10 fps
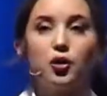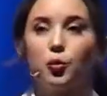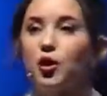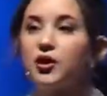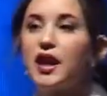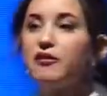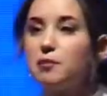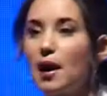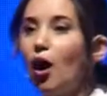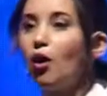the world, giving
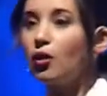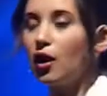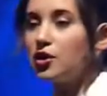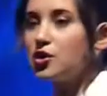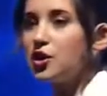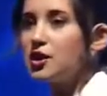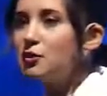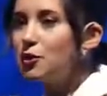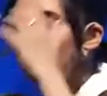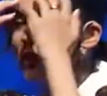my own concerts, and it
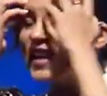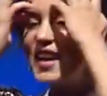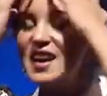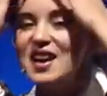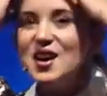was really.